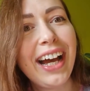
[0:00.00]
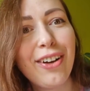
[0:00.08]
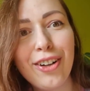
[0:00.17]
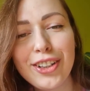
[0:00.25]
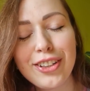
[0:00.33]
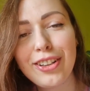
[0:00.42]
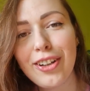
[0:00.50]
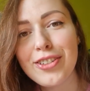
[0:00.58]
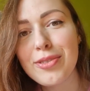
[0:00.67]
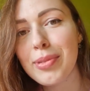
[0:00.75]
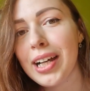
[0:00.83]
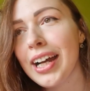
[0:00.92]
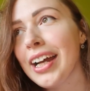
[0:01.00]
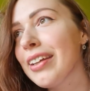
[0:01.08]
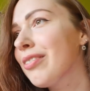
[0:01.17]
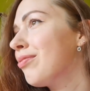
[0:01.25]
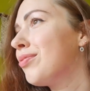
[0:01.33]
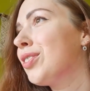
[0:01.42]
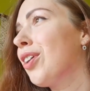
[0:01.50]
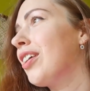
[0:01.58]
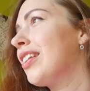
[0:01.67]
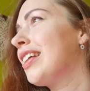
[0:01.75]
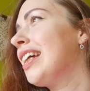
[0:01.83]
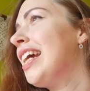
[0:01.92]
I already lost my
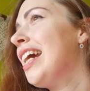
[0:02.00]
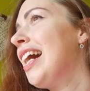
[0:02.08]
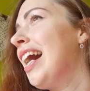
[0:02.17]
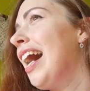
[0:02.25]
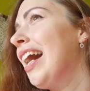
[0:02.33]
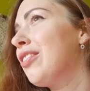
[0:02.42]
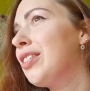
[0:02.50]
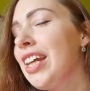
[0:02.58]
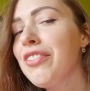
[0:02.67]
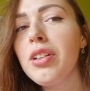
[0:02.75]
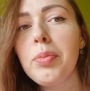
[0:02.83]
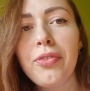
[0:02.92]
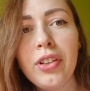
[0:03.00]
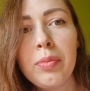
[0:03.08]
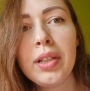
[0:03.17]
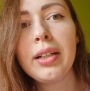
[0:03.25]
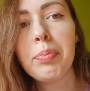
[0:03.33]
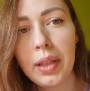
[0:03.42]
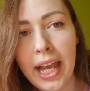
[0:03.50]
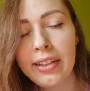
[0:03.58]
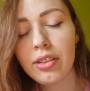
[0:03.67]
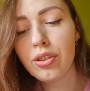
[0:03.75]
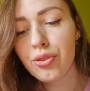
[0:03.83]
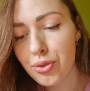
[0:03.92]
thought. Today we'll be filming
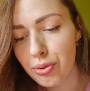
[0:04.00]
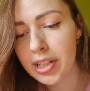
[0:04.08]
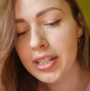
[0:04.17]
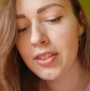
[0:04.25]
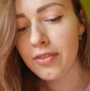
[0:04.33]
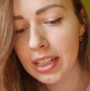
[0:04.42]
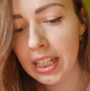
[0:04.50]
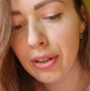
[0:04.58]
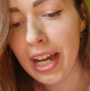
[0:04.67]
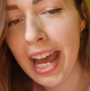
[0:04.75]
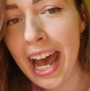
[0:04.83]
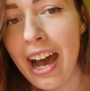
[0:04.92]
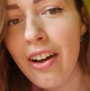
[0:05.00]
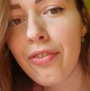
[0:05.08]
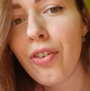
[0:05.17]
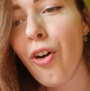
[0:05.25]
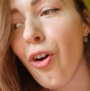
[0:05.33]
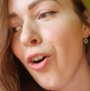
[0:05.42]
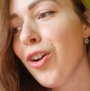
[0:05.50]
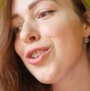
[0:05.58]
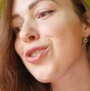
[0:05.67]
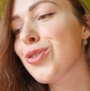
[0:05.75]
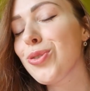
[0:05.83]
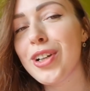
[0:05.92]
plant chores video. I have all
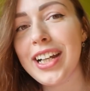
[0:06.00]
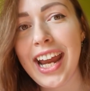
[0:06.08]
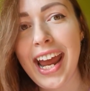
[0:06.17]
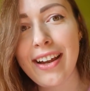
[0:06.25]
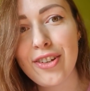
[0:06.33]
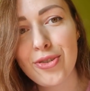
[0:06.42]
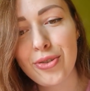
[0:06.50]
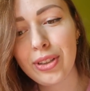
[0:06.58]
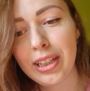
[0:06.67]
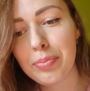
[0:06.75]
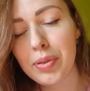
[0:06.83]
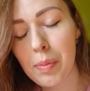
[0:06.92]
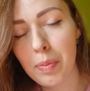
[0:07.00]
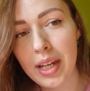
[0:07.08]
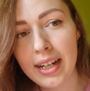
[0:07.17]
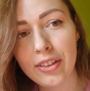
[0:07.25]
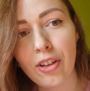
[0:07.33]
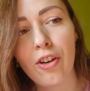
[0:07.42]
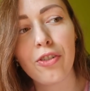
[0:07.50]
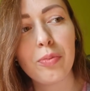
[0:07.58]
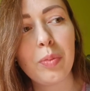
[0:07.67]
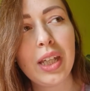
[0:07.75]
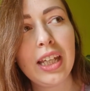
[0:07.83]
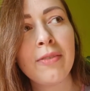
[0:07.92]
story actually prepared of
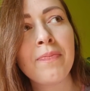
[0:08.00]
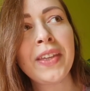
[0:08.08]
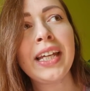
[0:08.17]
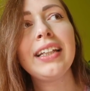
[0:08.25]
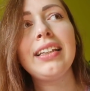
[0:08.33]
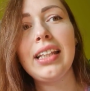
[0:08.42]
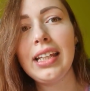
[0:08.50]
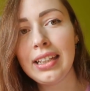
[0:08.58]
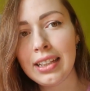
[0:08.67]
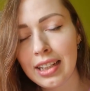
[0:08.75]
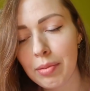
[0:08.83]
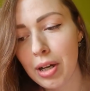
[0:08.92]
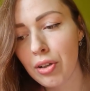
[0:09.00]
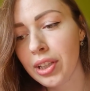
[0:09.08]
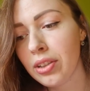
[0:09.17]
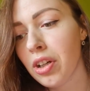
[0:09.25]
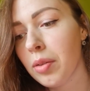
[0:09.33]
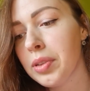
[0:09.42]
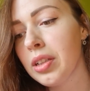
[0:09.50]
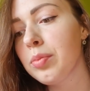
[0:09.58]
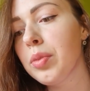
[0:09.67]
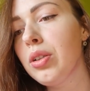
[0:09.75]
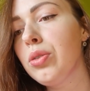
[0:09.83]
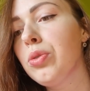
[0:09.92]
me thinking about adopting
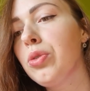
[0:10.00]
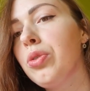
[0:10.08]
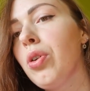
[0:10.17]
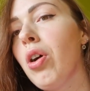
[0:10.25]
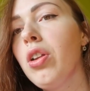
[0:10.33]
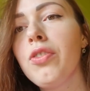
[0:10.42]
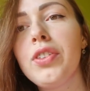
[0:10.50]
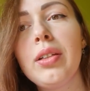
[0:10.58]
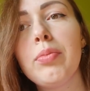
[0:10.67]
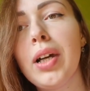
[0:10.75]
Baloo, all of